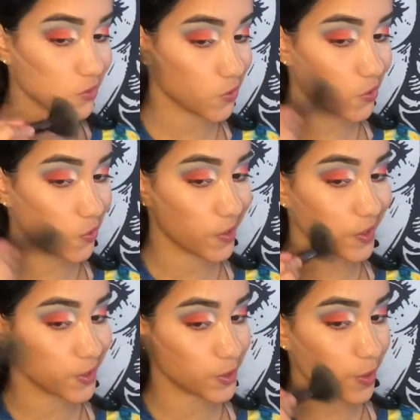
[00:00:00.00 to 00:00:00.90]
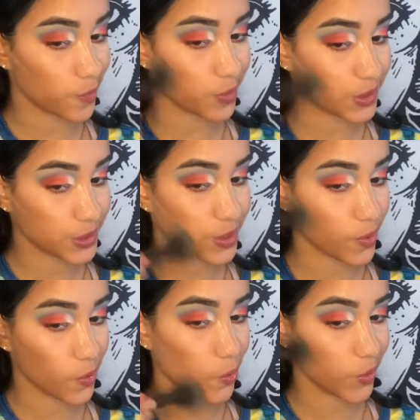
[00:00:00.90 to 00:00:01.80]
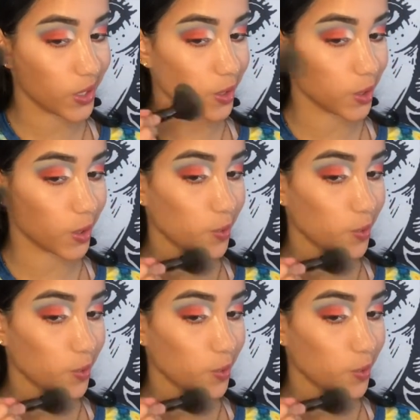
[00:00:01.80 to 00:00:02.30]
gonna go ahead and start brushing away the